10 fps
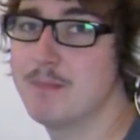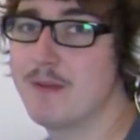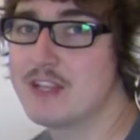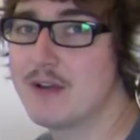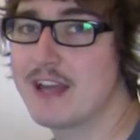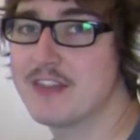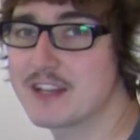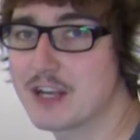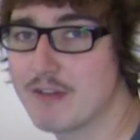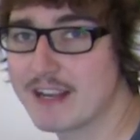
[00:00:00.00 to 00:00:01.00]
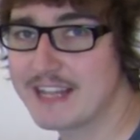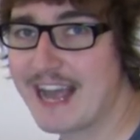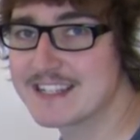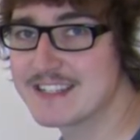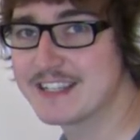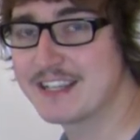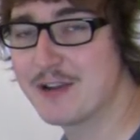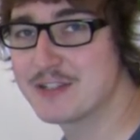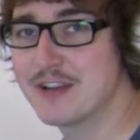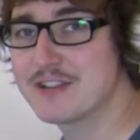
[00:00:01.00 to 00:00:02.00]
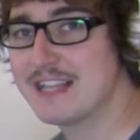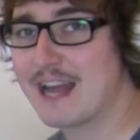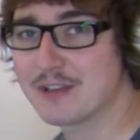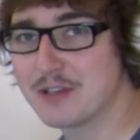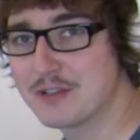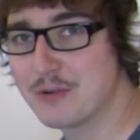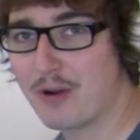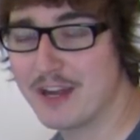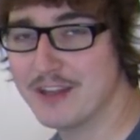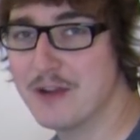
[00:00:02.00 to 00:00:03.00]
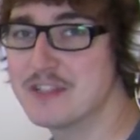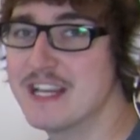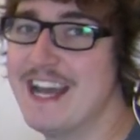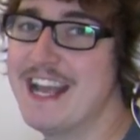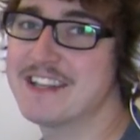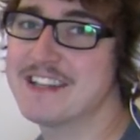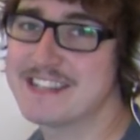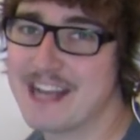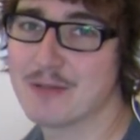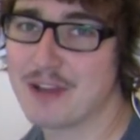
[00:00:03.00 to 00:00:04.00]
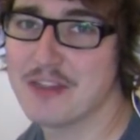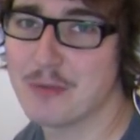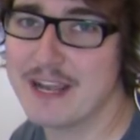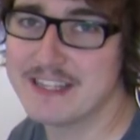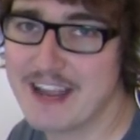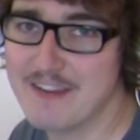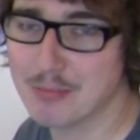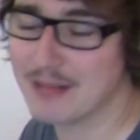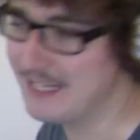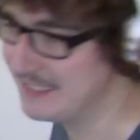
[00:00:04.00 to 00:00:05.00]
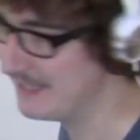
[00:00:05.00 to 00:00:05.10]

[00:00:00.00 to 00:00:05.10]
in, but if you don't get the correct accents and ghost notes, loud and quiet notes, it doesn't sound like the way Dave plays